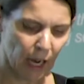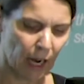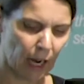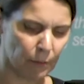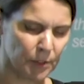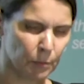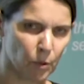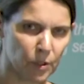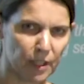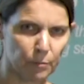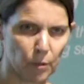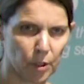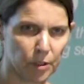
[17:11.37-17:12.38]
It's important to
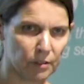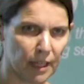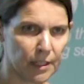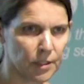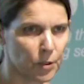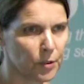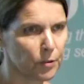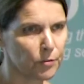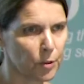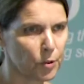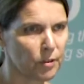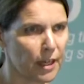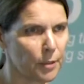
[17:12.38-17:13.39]
have moderators who can
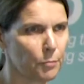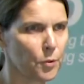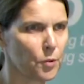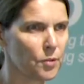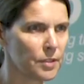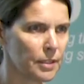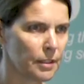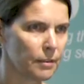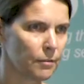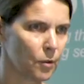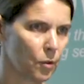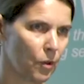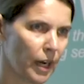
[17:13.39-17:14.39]
filter out abusive
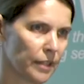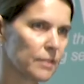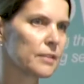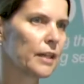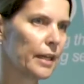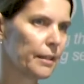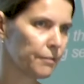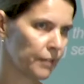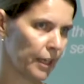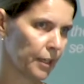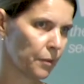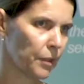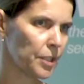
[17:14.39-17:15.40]
or unsafe
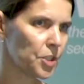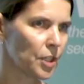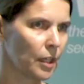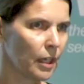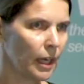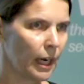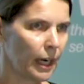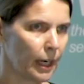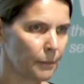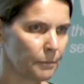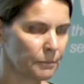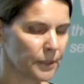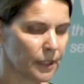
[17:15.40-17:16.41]
language.
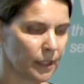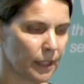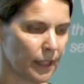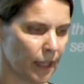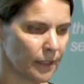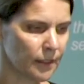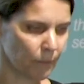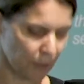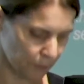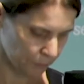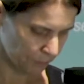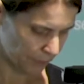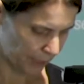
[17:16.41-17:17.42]
So yeah, that's something